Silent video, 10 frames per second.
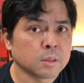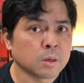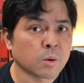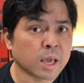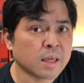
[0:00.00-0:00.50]

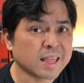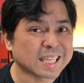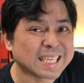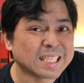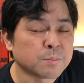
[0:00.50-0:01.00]
Okay, that
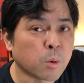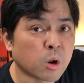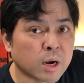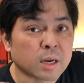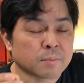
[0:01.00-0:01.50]
is
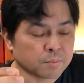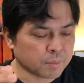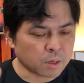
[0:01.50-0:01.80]
Monarch. By the